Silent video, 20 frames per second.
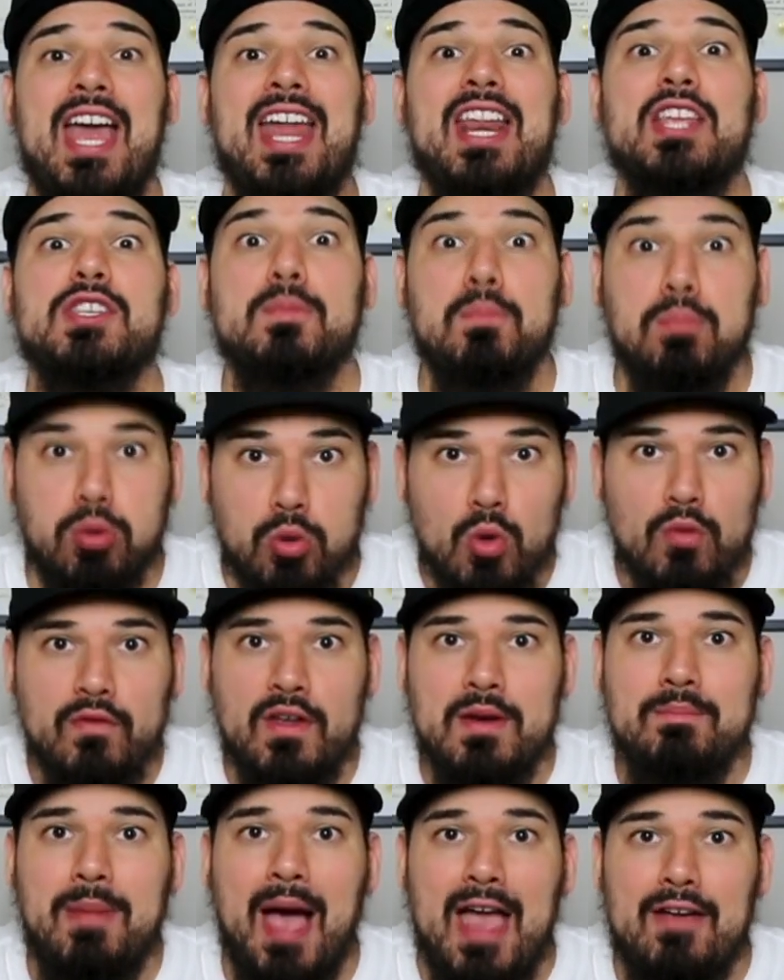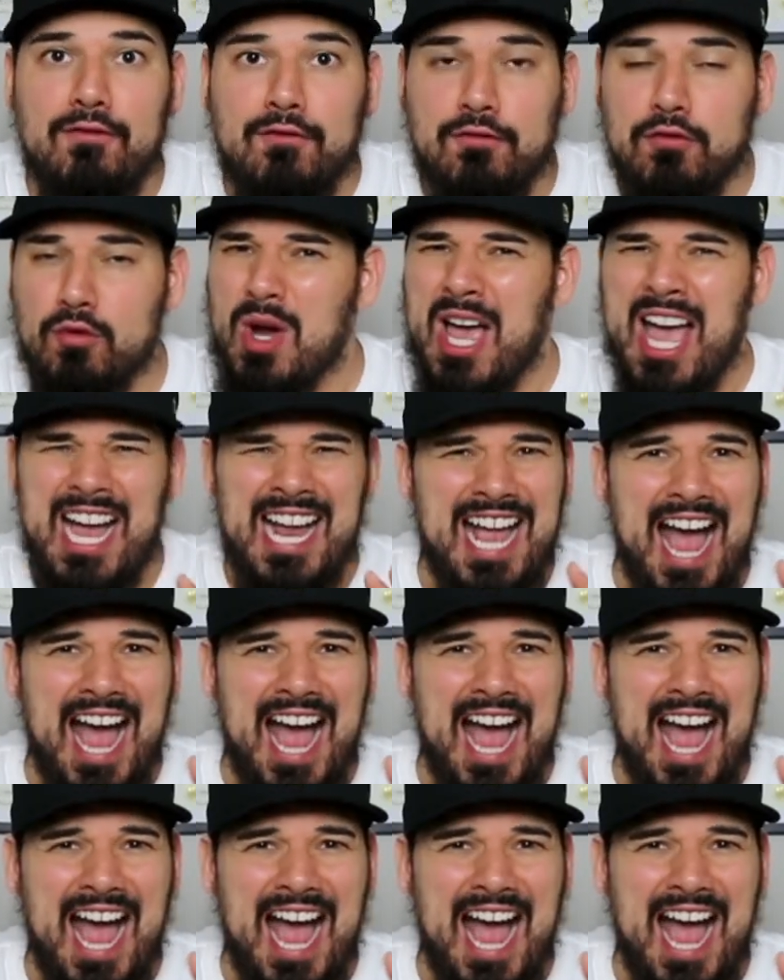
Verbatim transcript: that is proven by fruit.